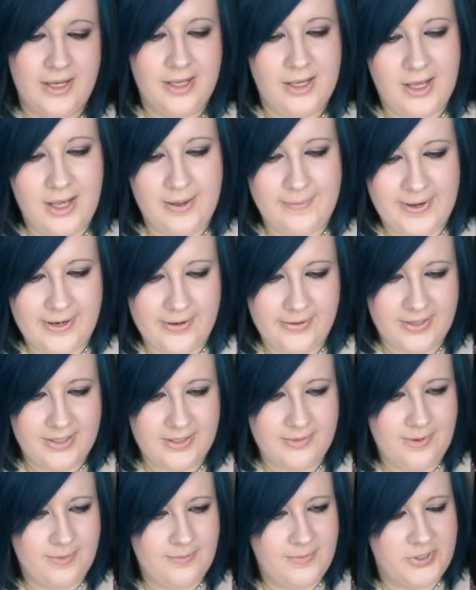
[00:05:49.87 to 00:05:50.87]
I got
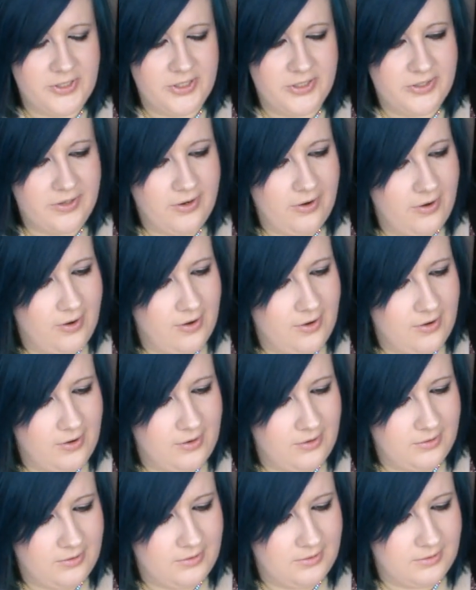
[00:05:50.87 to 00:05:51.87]
this one, which is
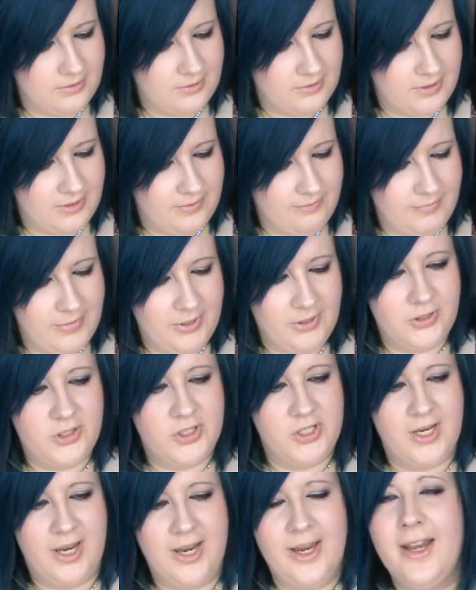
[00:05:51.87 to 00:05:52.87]
called
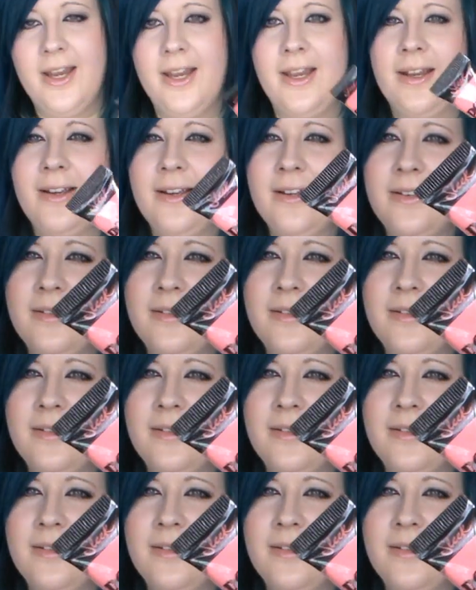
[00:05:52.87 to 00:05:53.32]
Milkshake.